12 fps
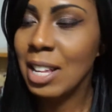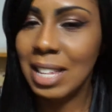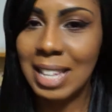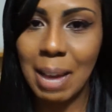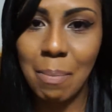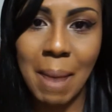to
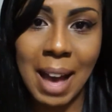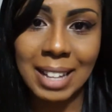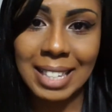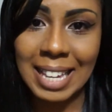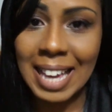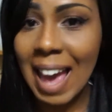take
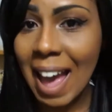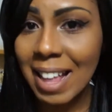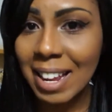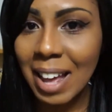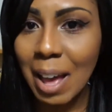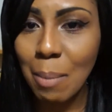back to
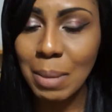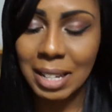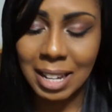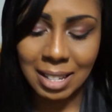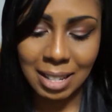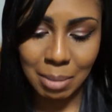Canada,
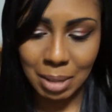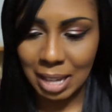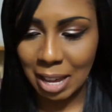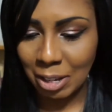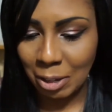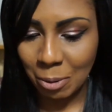because let me
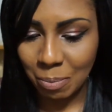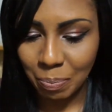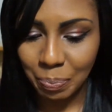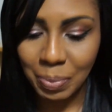tell you,